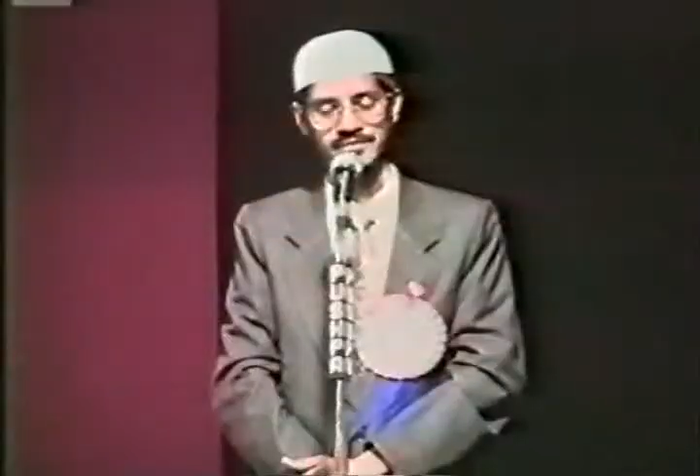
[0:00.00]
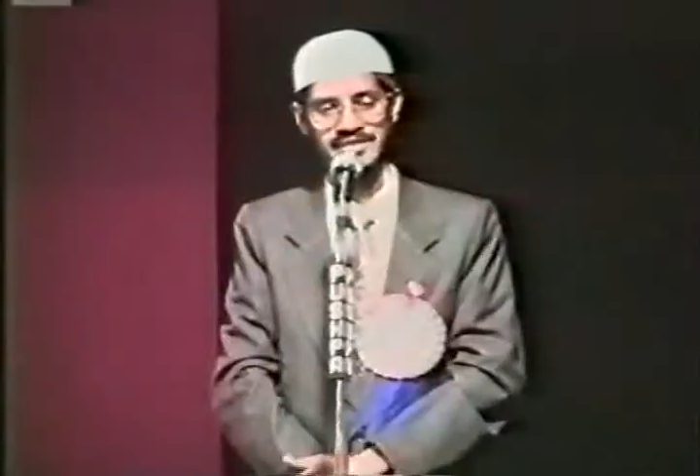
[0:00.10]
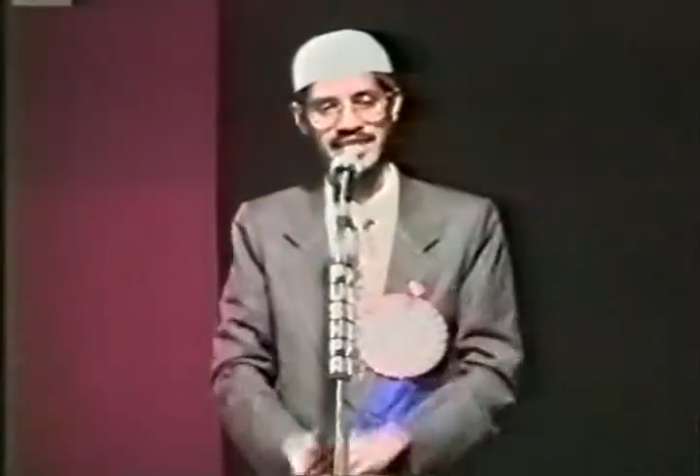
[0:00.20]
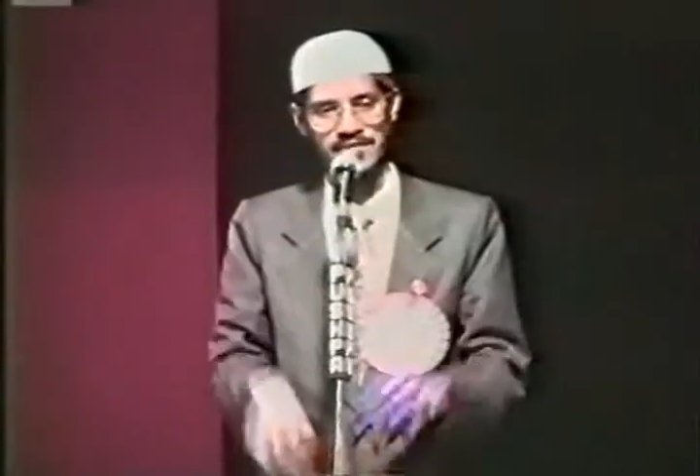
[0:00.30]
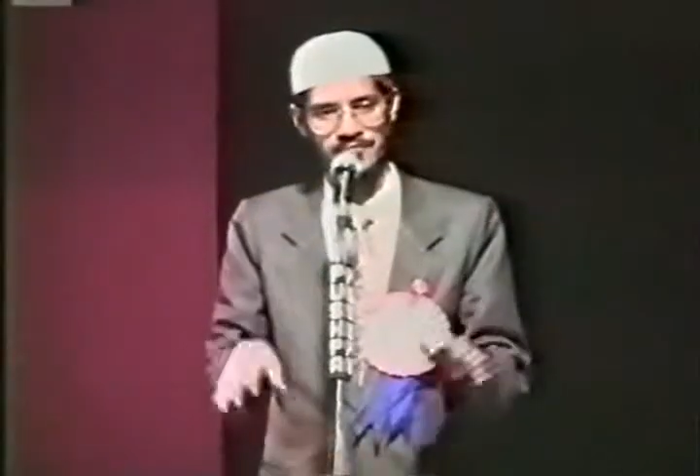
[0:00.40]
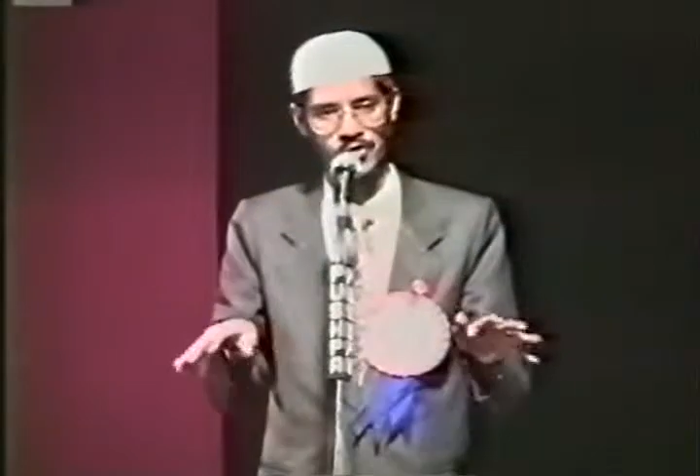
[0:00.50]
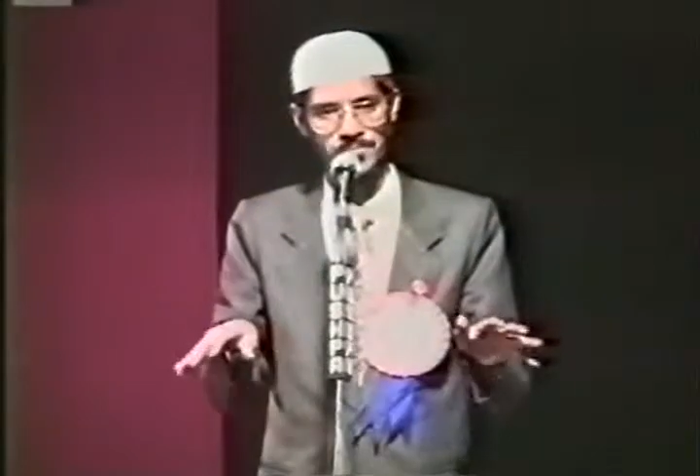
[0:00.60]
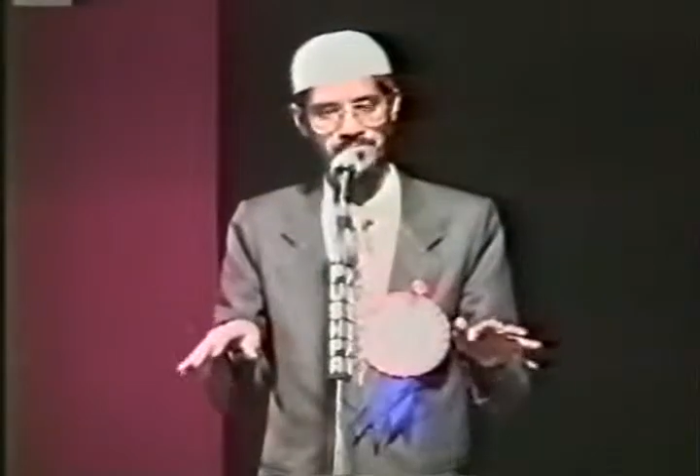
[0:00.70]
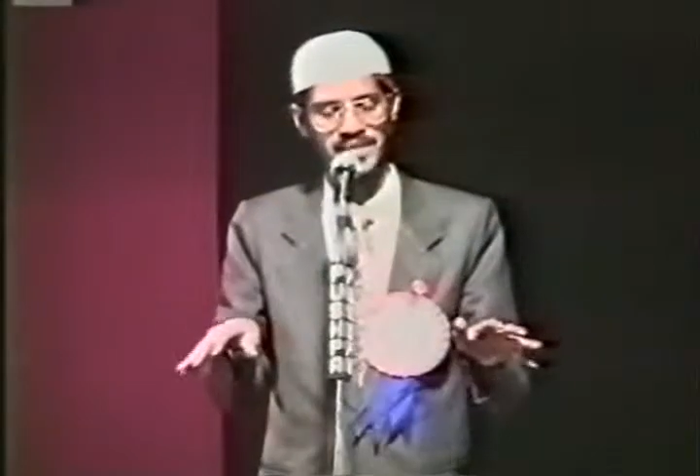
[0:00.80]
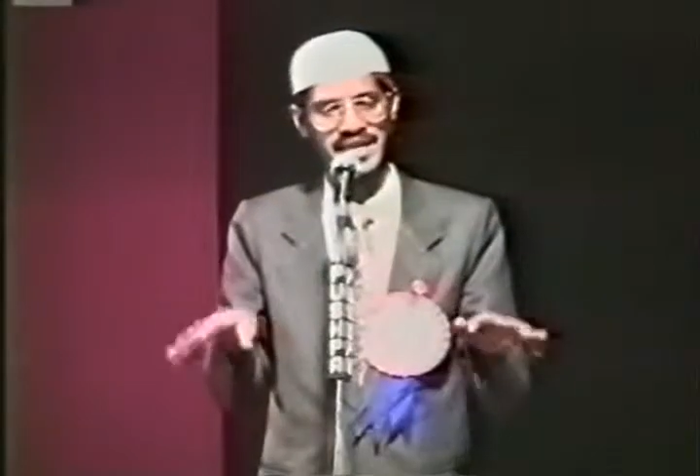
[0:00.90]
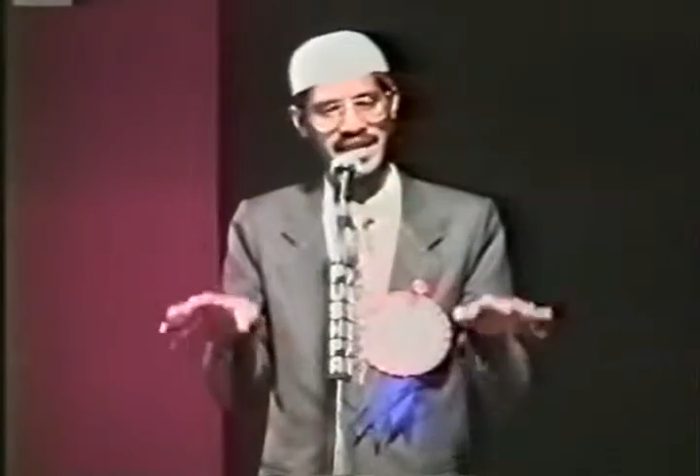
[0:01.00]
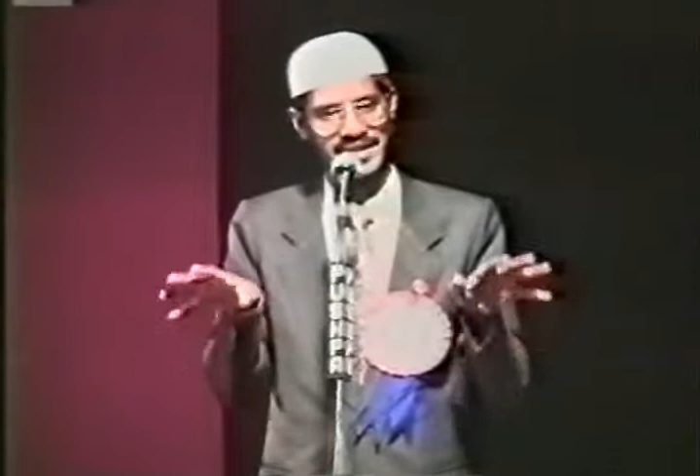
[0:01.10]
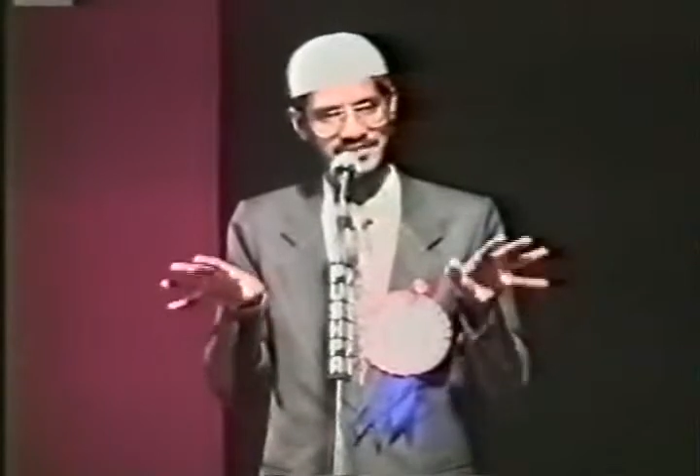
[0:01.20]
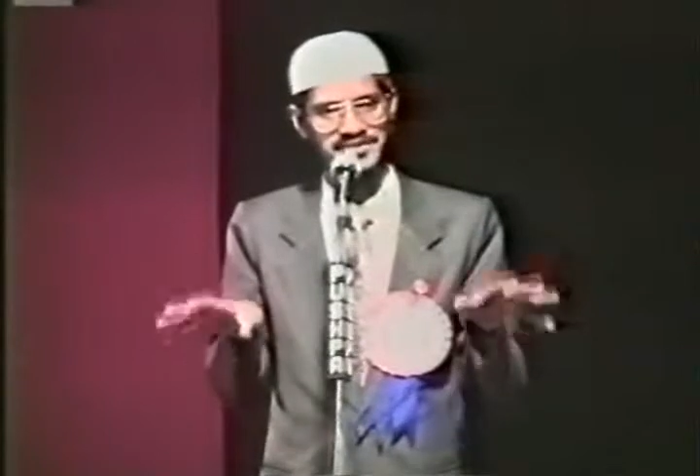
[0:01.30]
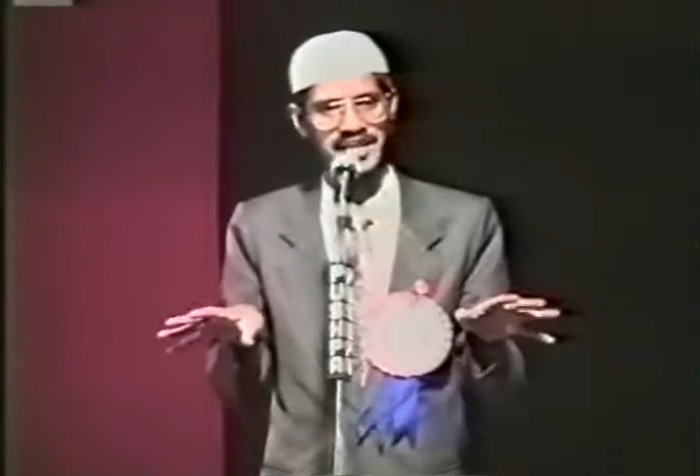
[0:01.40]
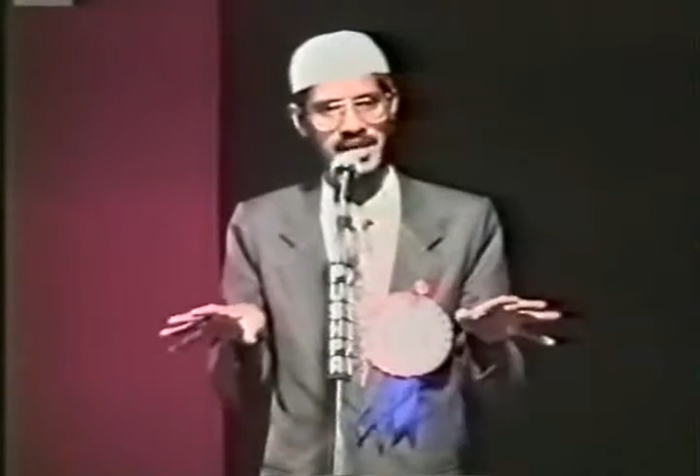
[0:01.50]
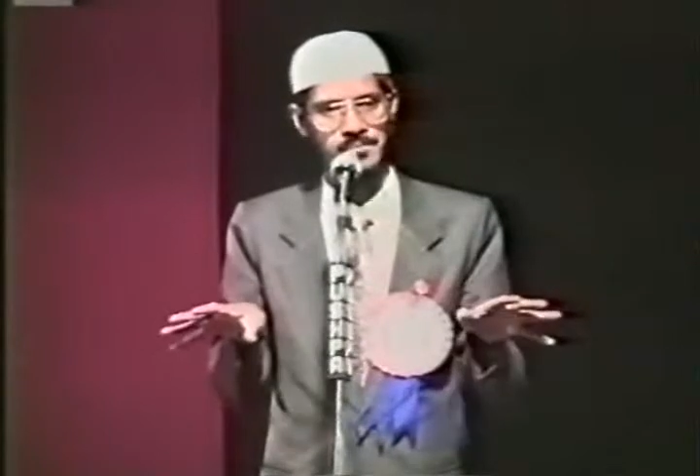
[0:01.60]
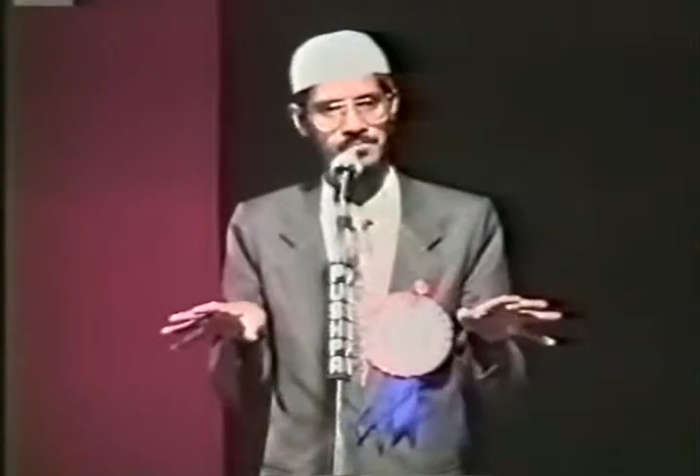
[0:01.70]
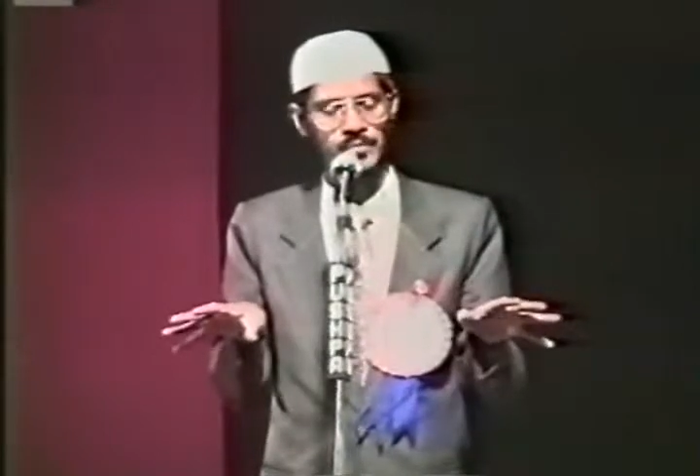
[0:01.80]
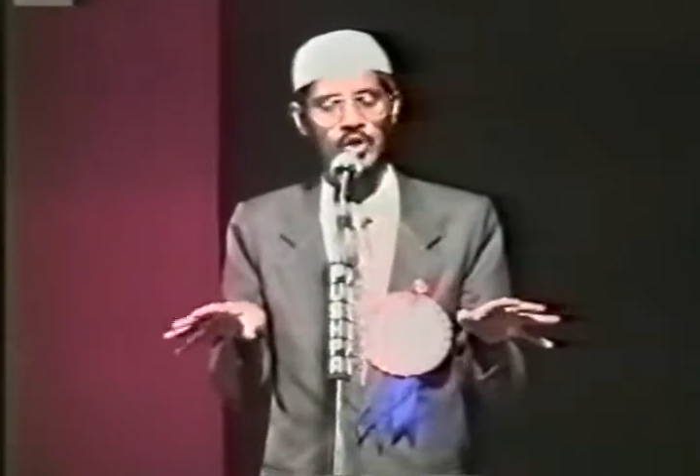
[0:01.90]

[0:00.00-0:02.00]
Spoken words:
Therefore, in Islam,